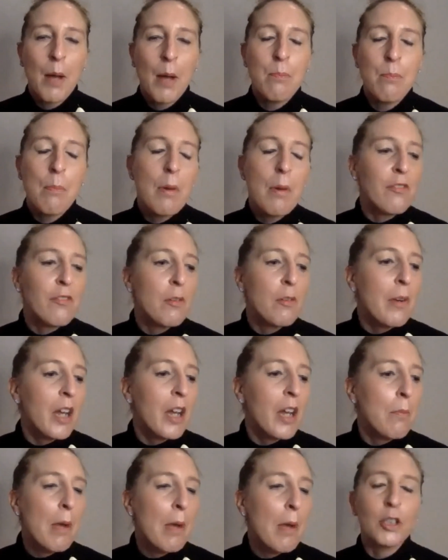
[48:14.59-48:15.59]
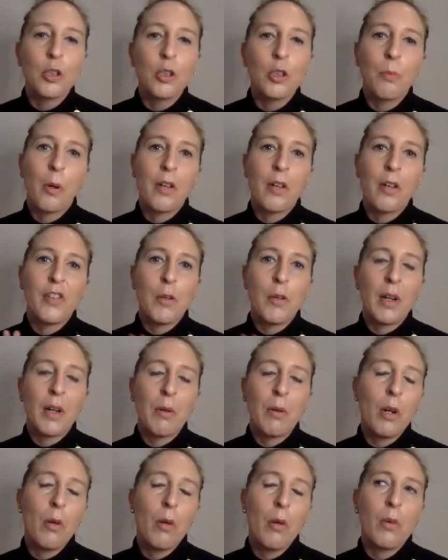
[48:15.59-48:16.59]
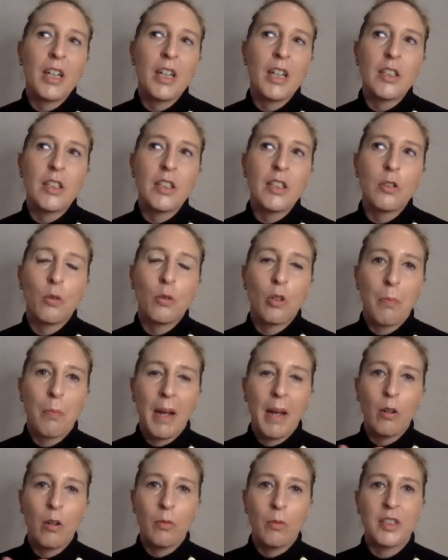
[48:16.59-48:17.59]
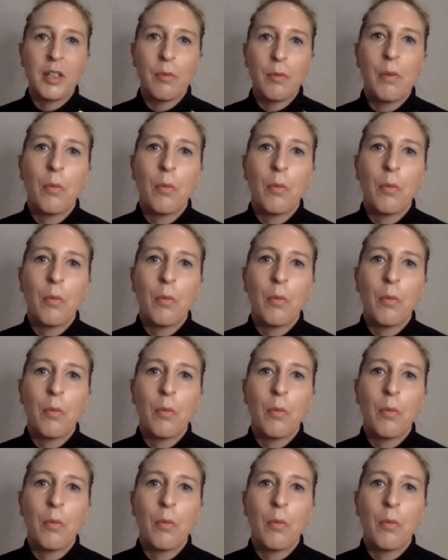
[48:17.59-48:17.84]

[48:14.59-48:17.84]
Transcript: But from a commercial point of view, what I wanted to talk about, and obviously